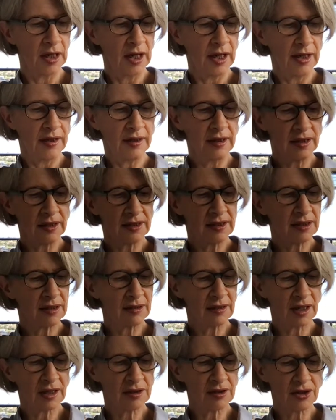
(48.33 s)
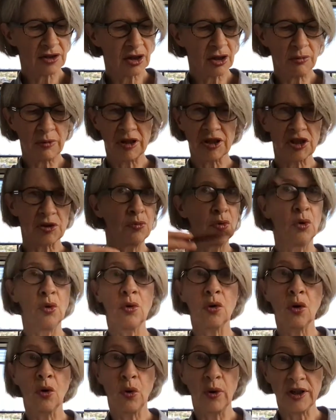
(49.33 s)
And this and so much
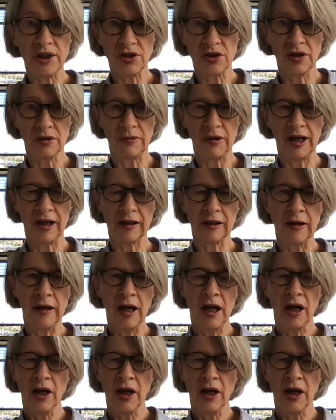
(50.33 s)
more, question mark.